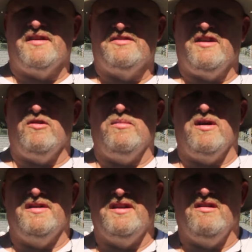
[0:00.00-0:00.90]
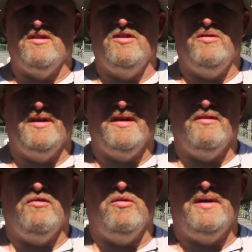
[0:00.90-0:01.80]
are going to start, Omar Hidalgo
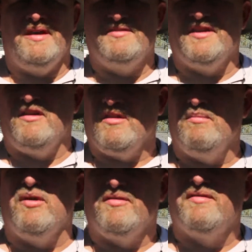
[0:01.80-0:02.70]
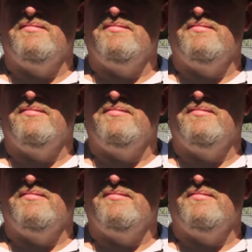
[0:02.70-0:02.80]
and Romy Ezel, are both